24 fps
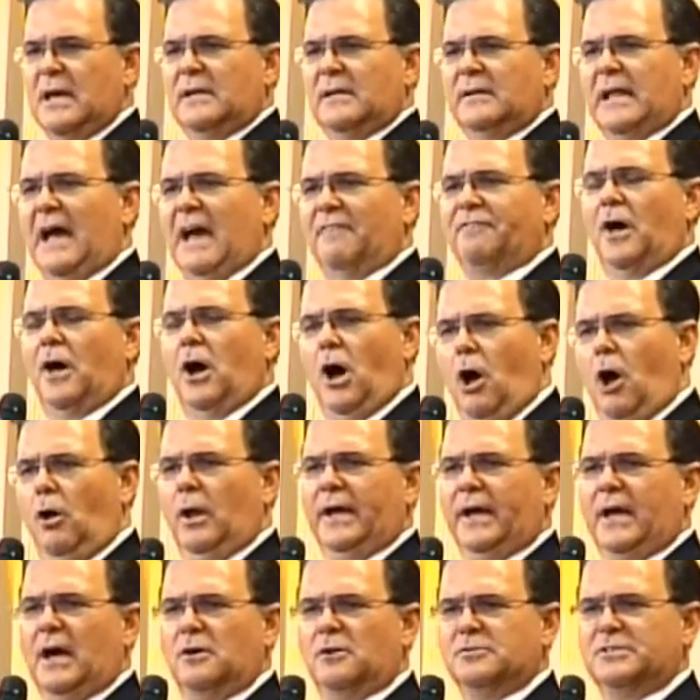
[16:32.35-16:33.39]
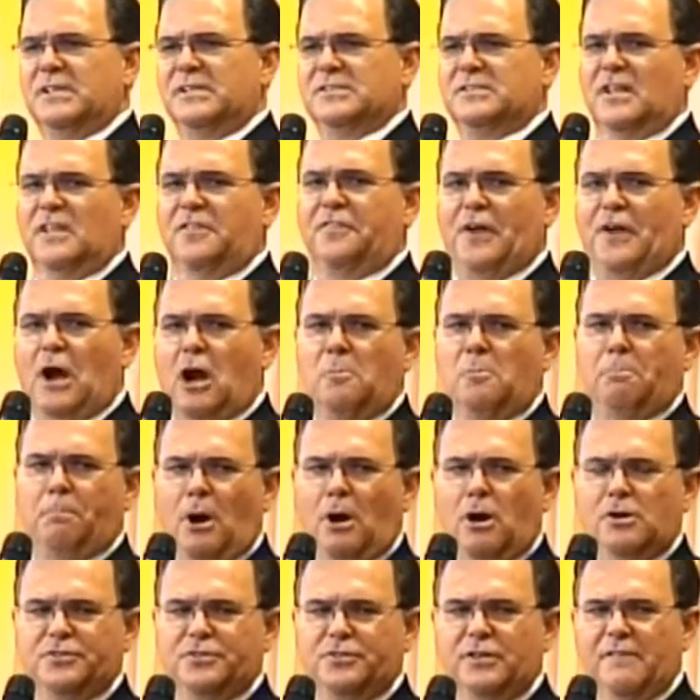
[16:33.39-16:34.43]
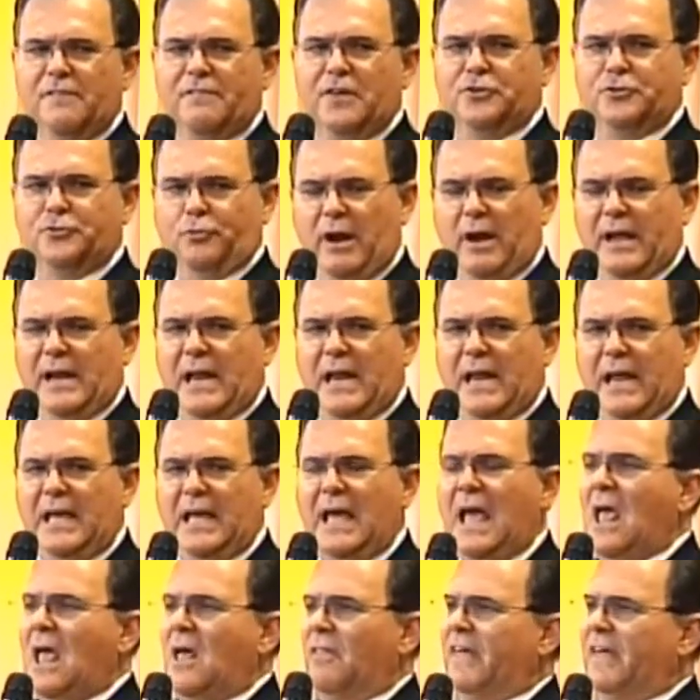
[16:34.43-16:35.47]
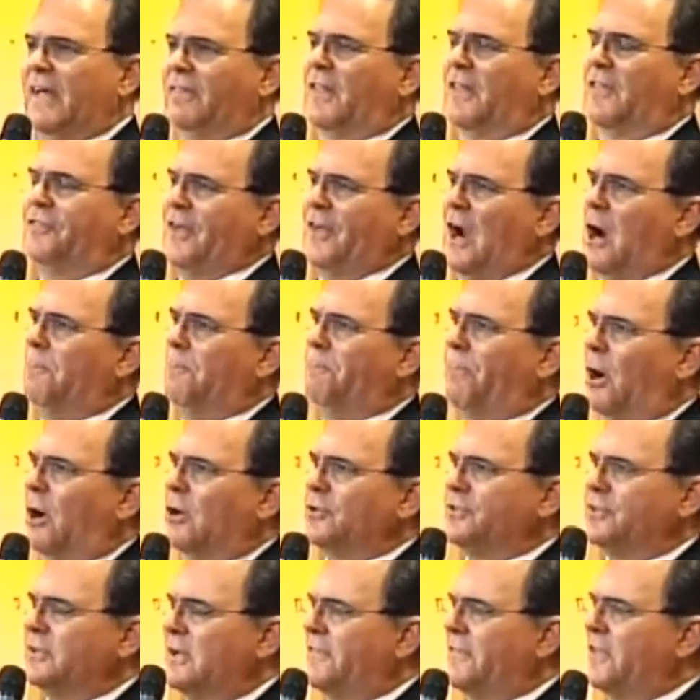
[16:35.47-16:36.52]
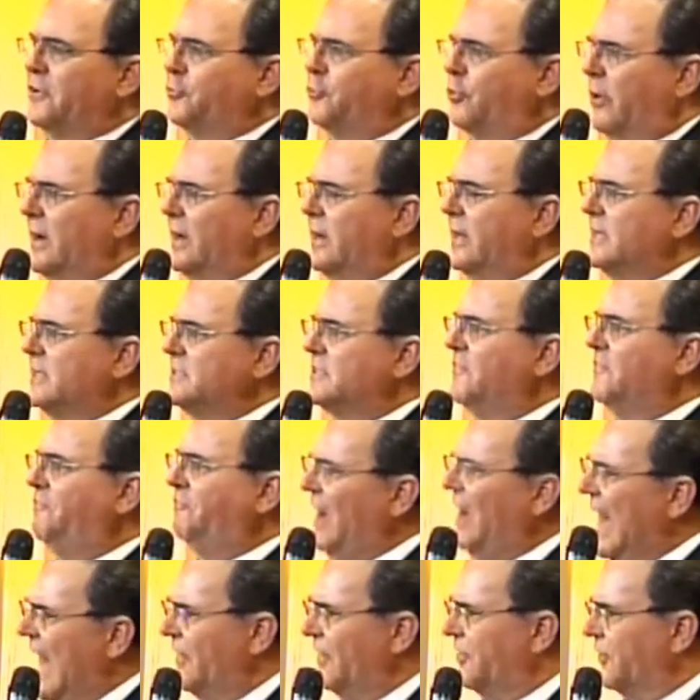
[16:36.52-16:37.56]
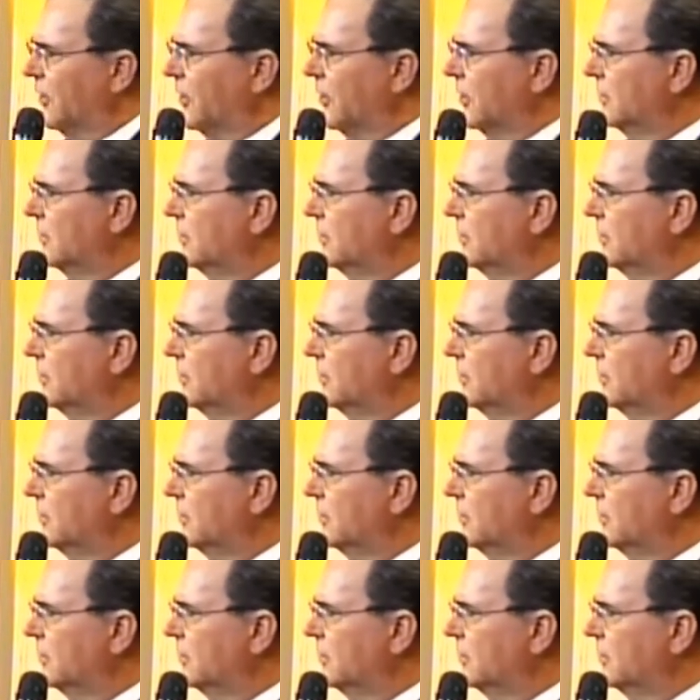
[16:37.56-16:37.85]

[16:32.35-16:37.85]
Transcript: Now, if the Holy Ghost is the third person of the Trinity, then the third person of the Trinity is the Father.